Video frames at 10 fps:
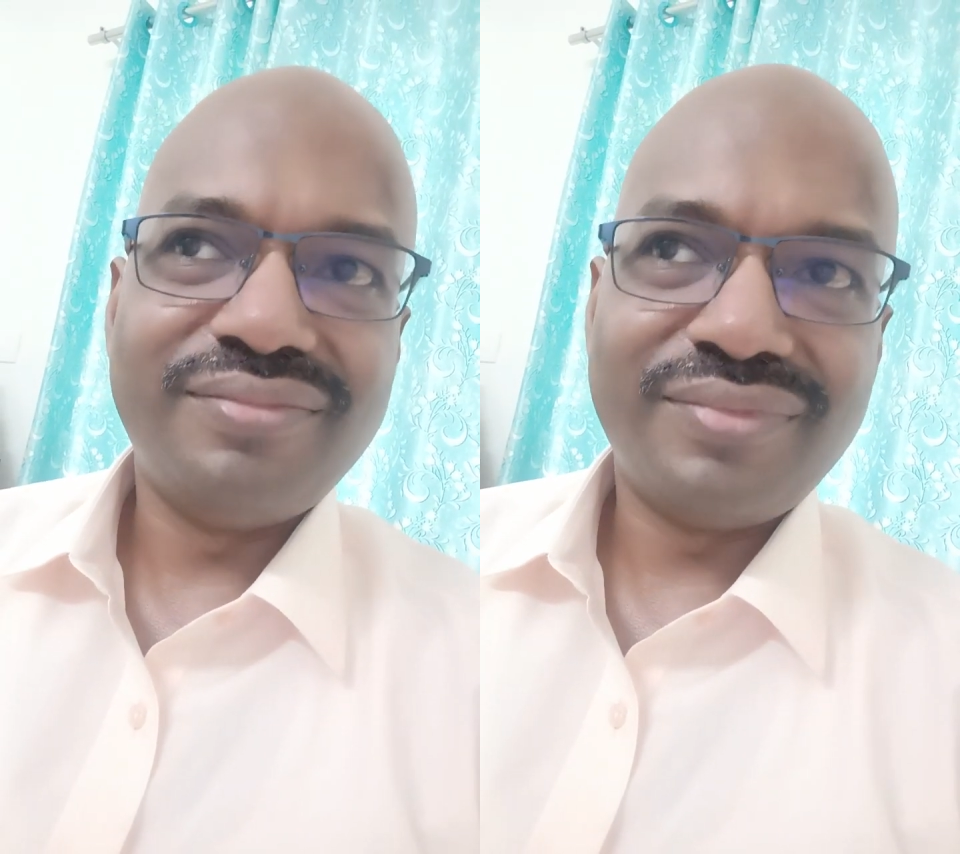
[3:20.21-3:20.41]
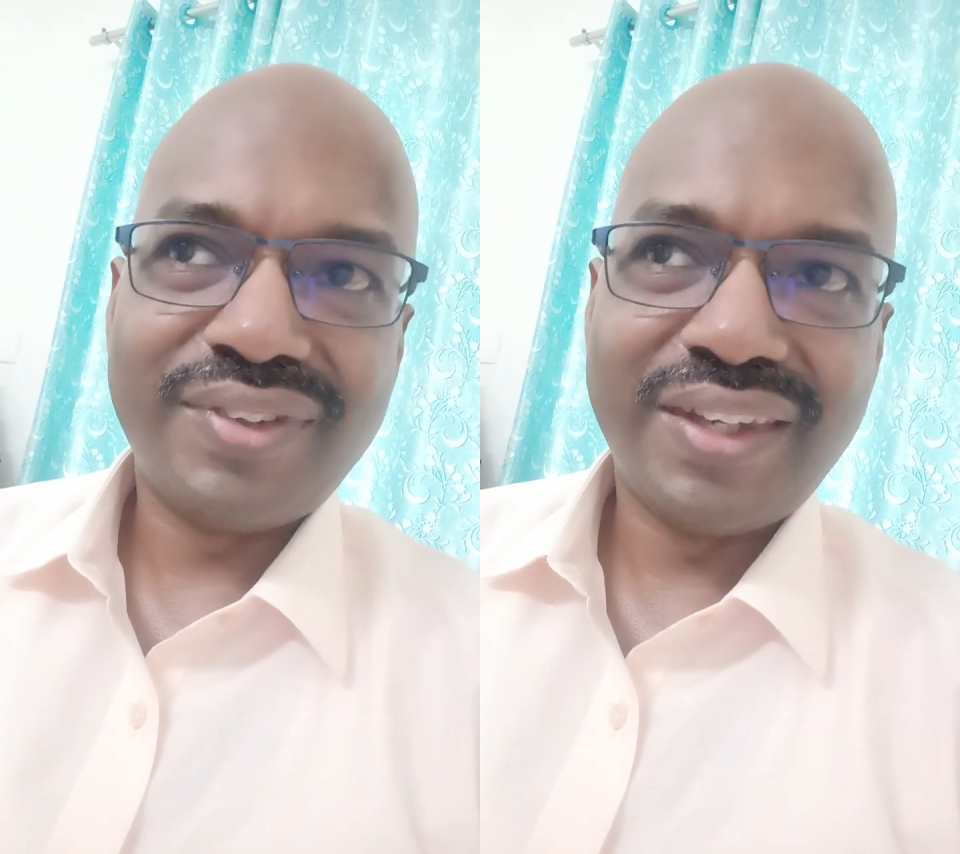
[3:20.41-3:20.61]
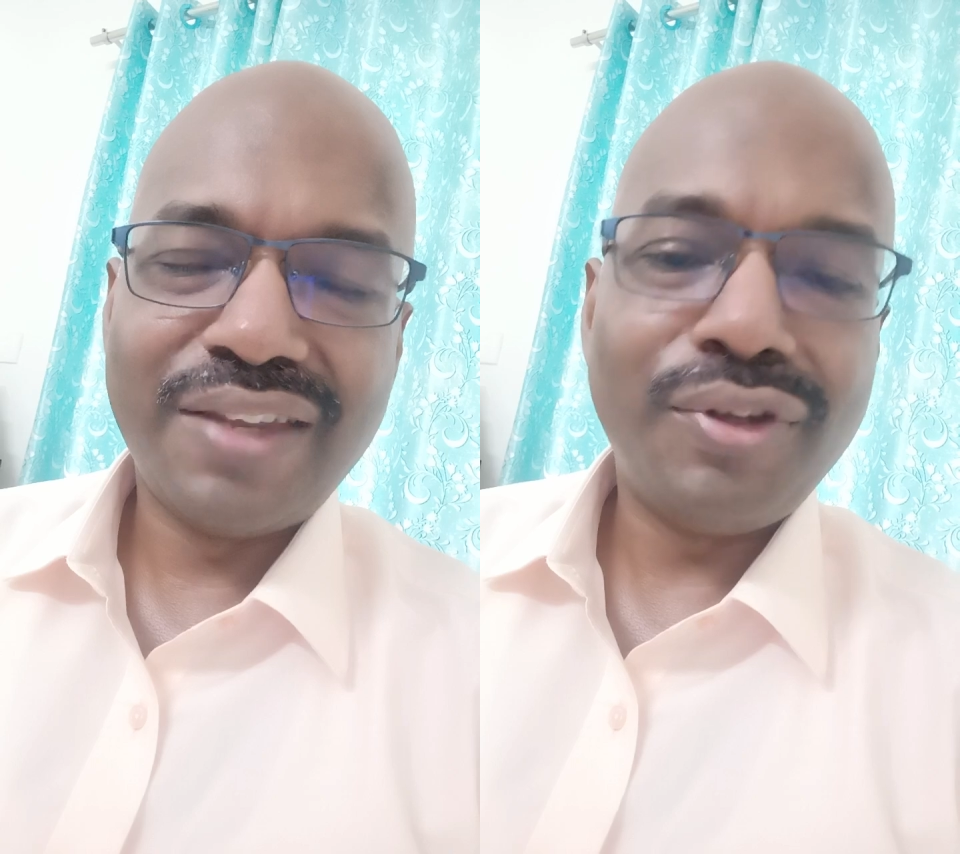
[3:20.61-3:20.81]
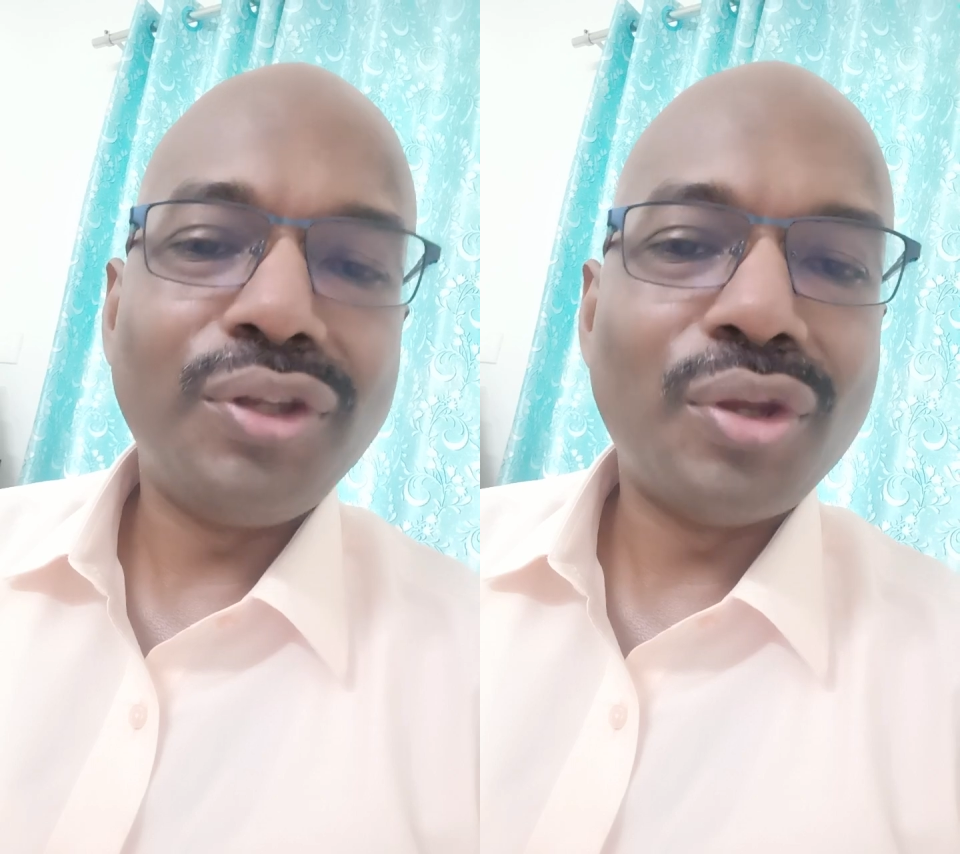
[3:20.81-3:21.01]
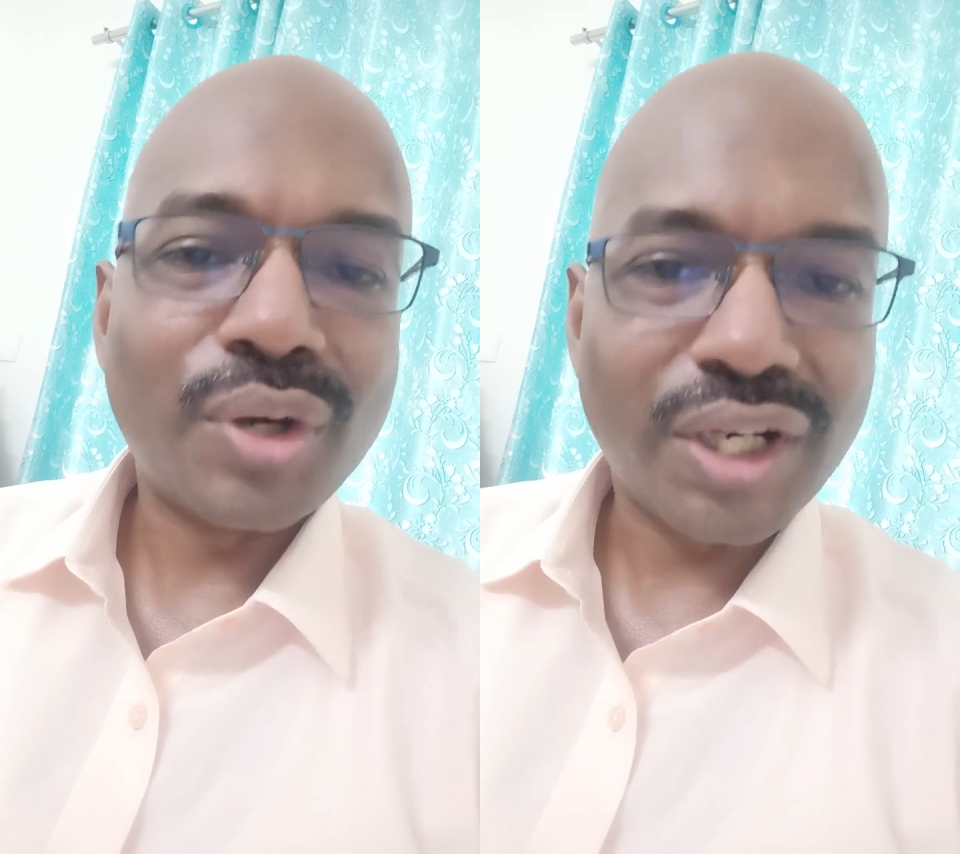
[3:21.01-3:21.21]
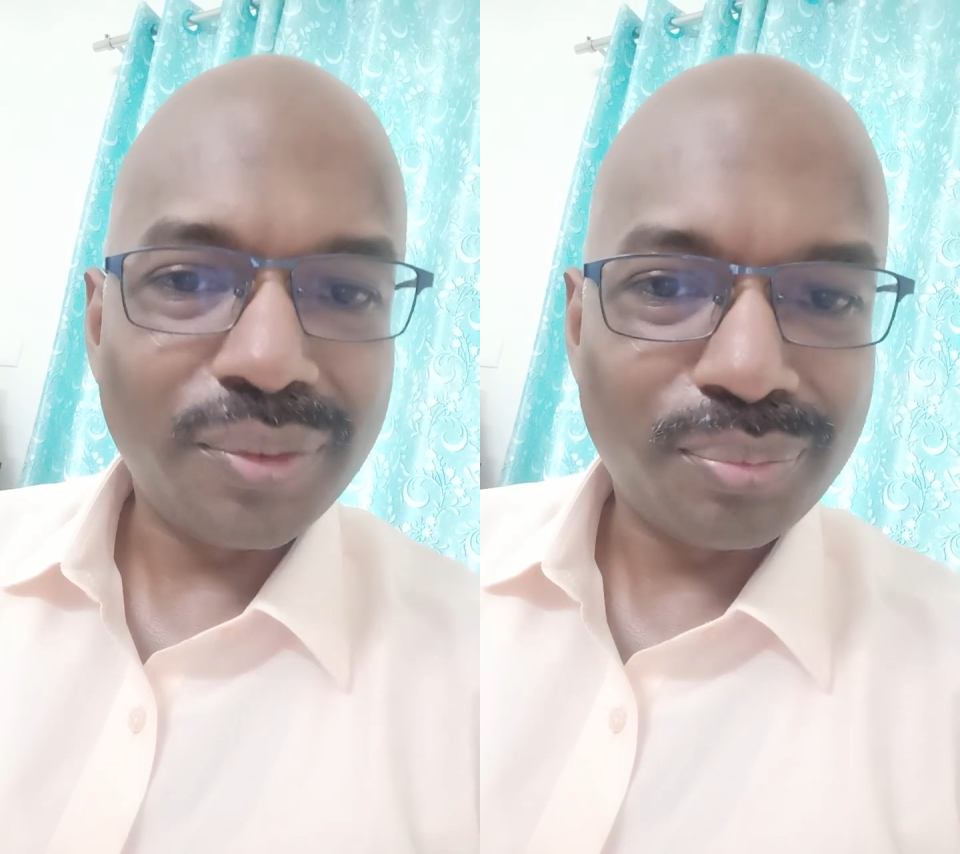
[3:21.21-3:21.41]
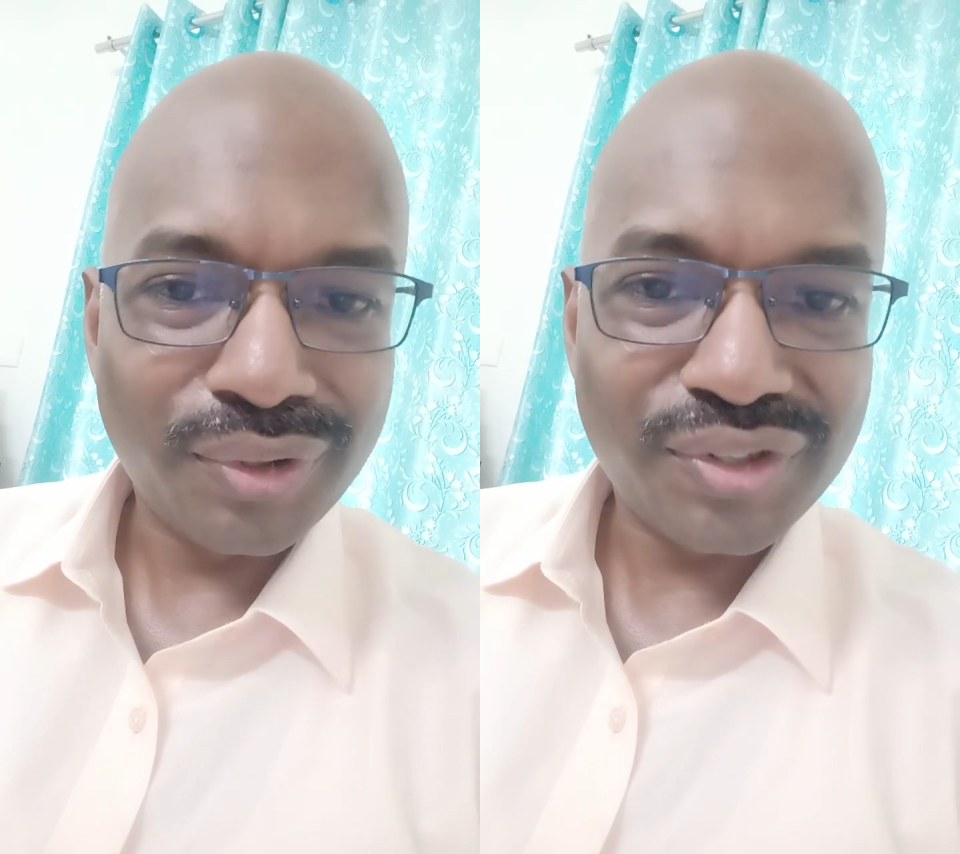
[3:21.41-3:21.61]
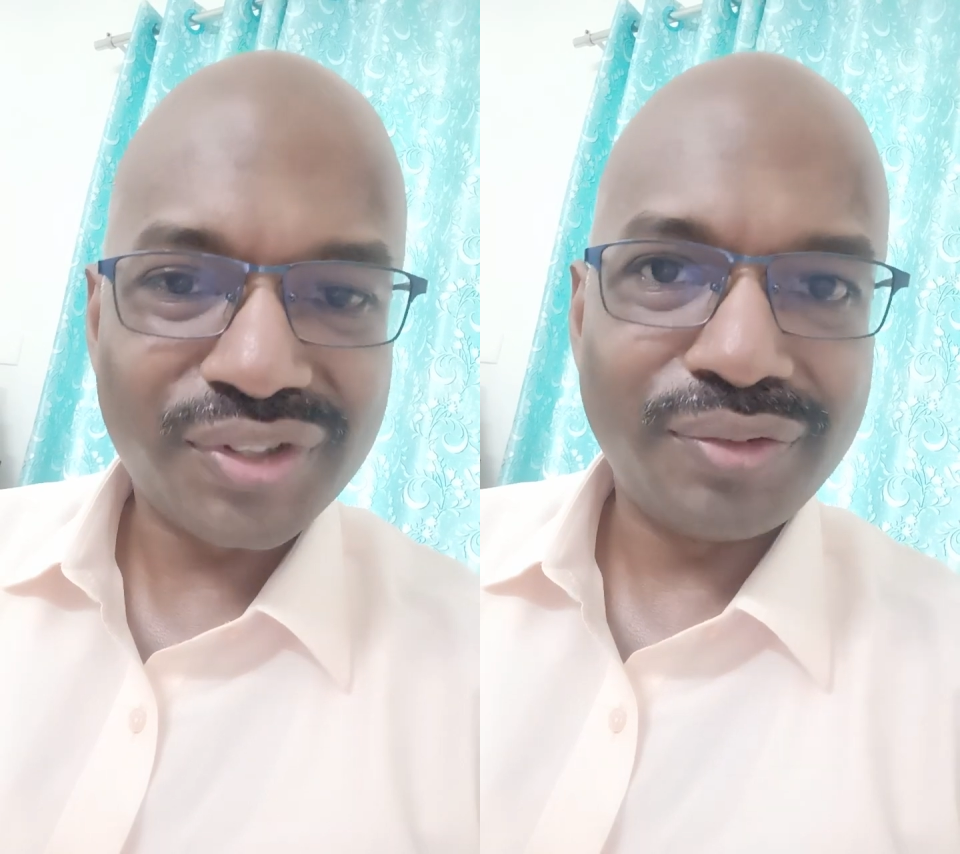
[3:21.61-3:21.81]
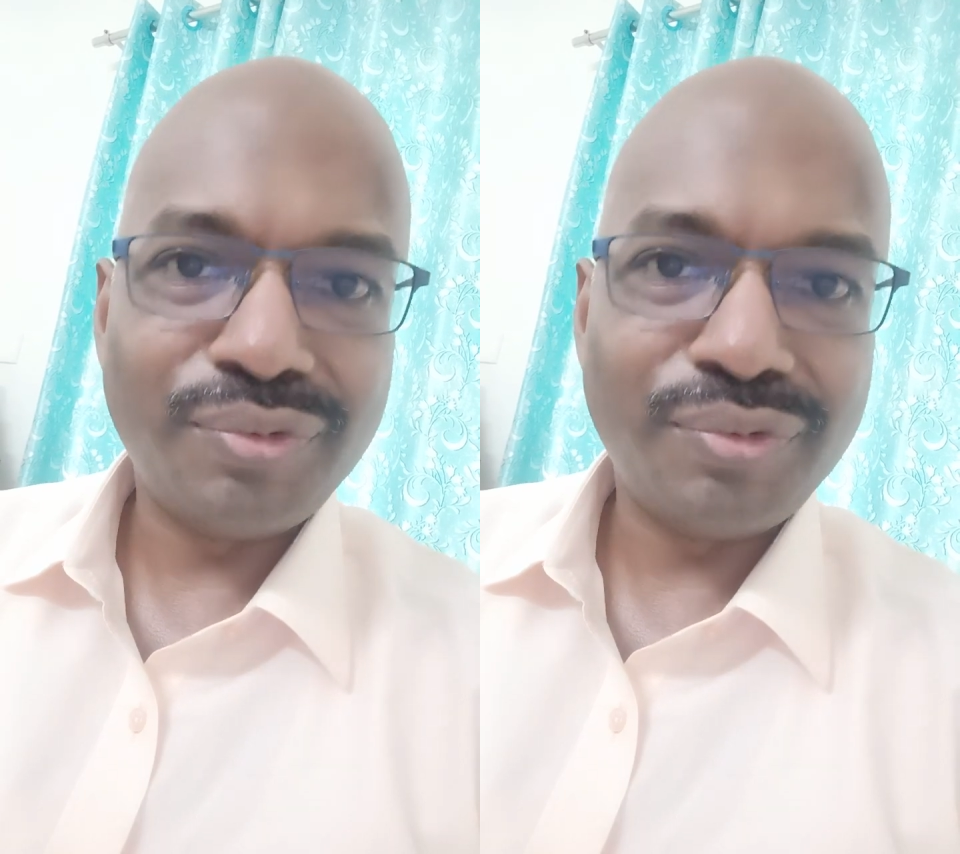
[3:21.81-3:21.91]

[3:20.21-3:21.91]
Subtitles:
giving your inputs,